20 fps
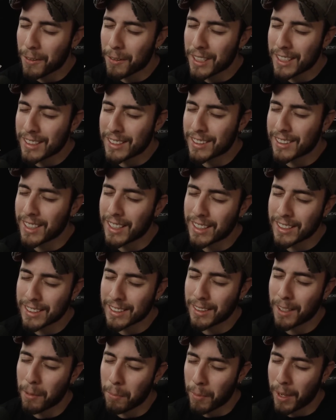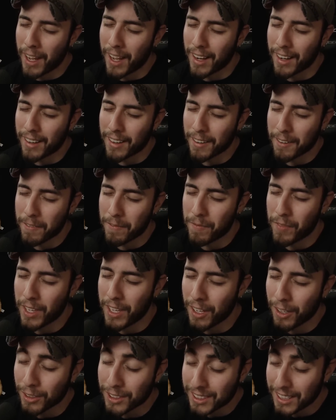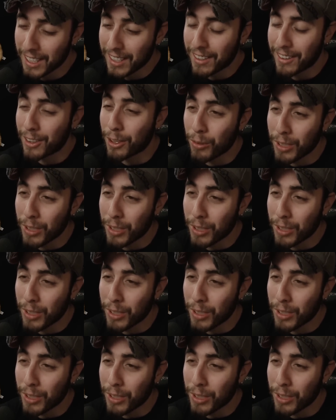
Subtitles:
take a step back. Take 3